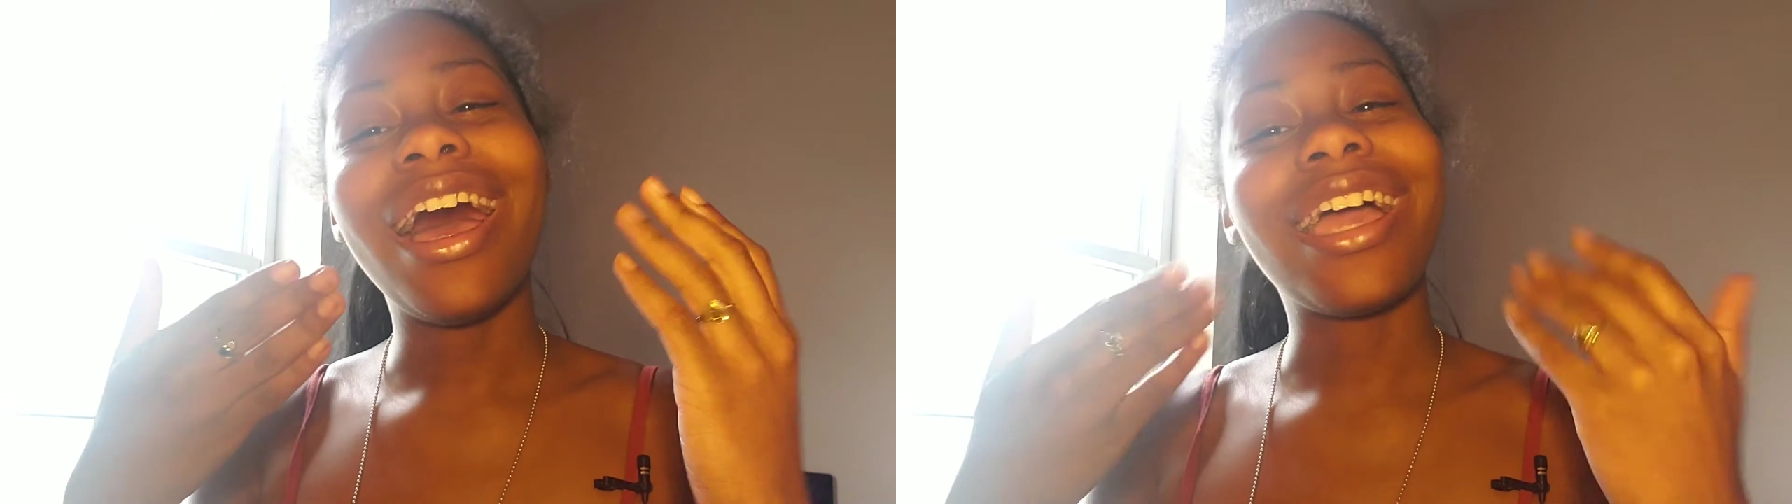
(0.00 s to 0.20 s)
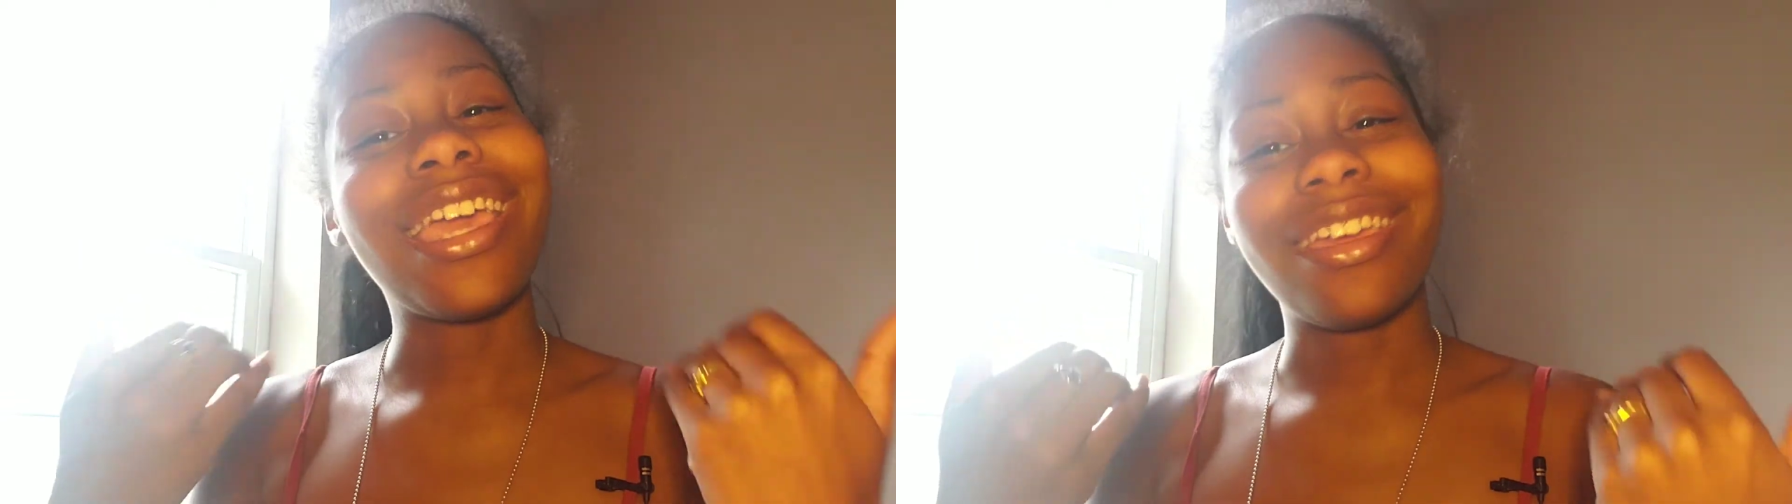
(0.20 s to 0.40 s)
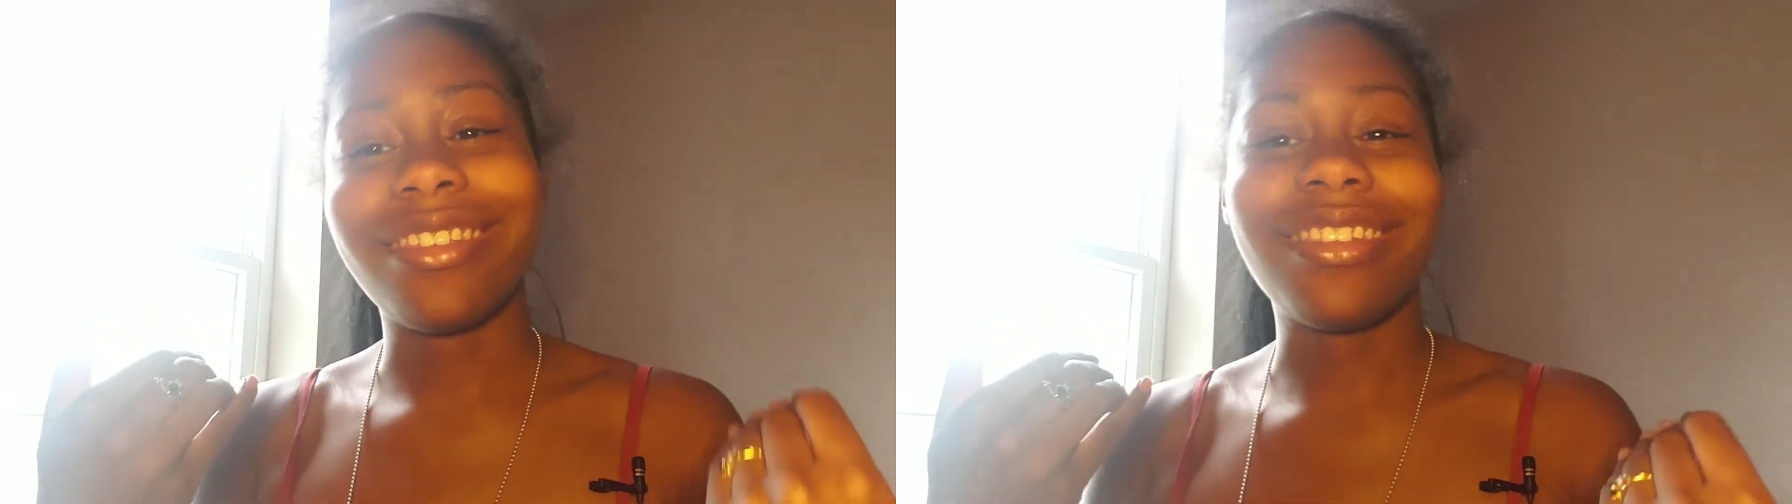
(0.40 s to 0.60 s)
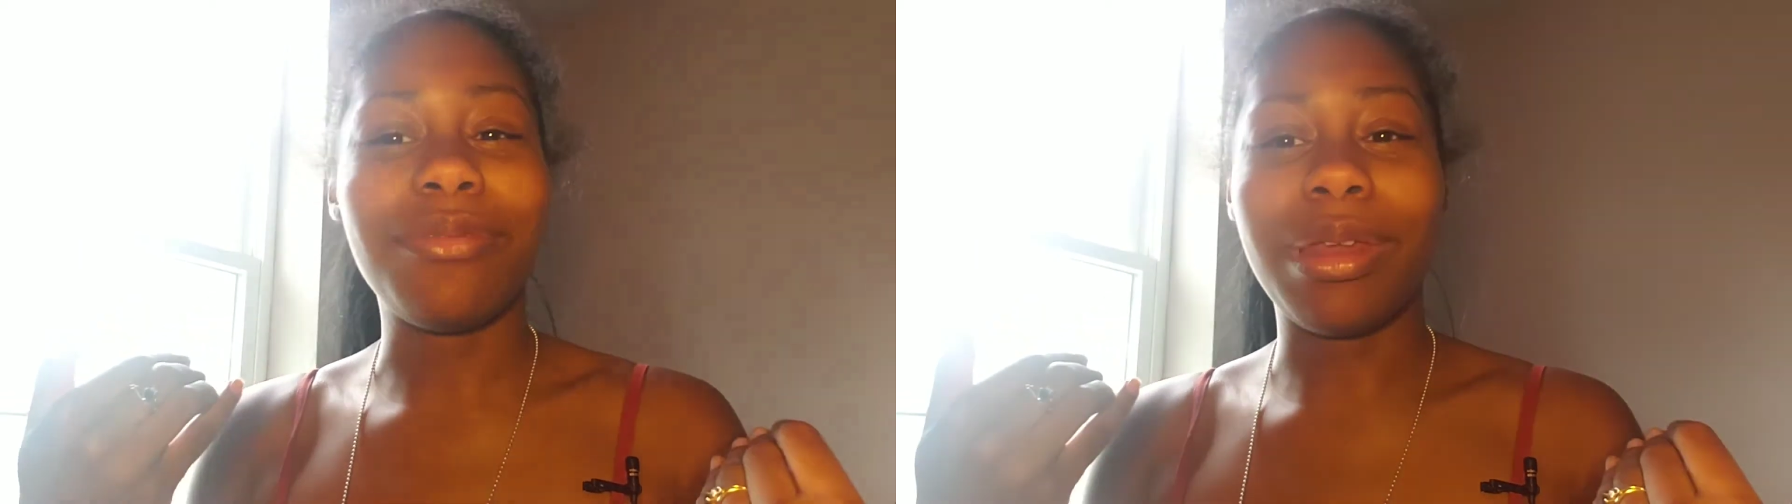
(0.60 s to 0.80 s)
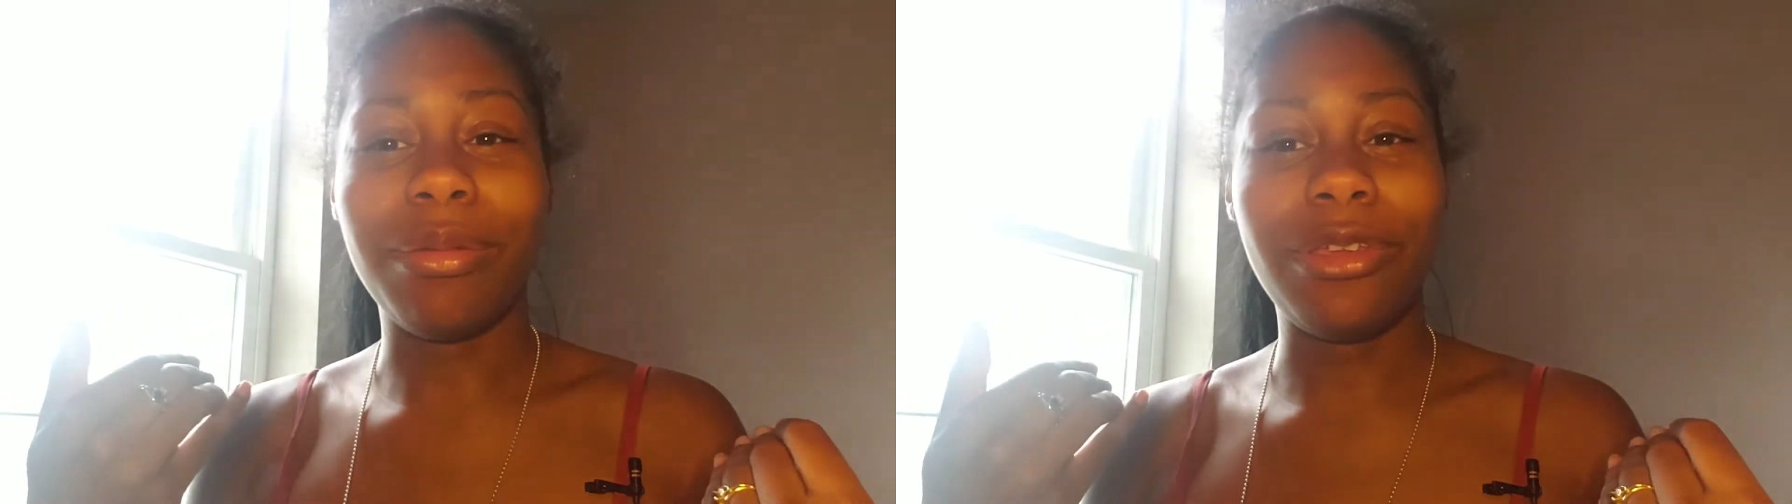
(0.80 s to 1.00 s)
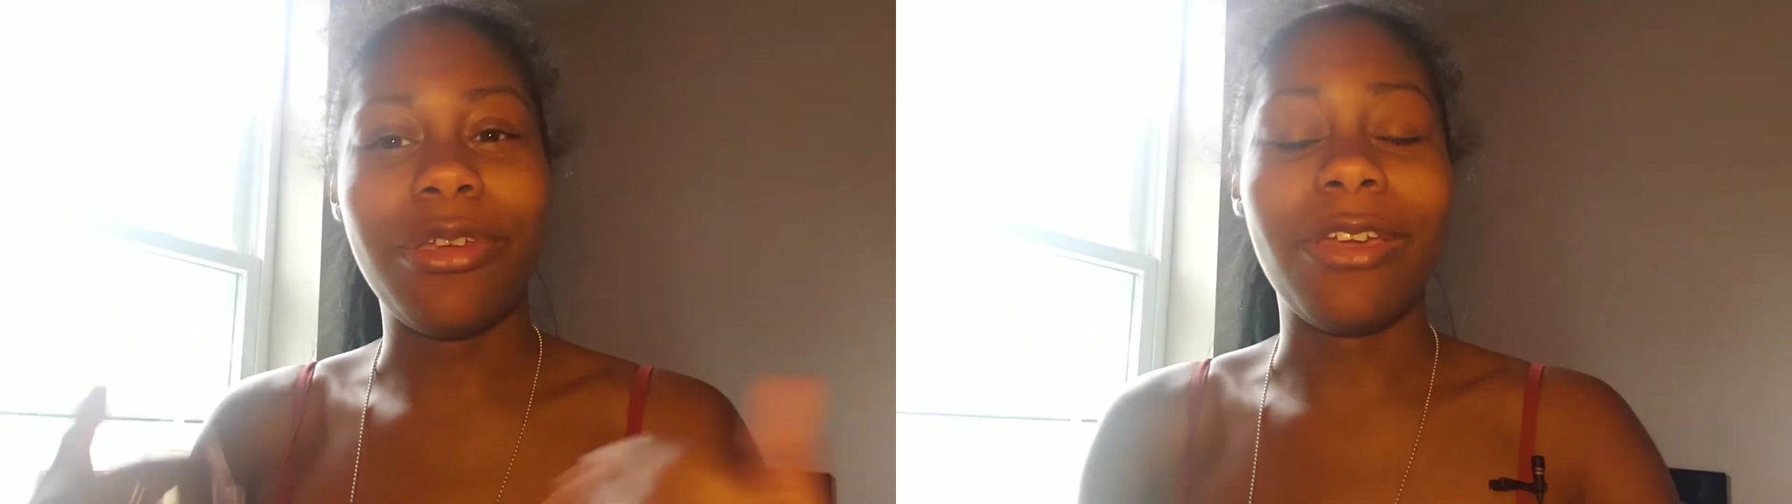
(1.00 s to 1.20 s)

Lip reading: I can't see what I'm doing.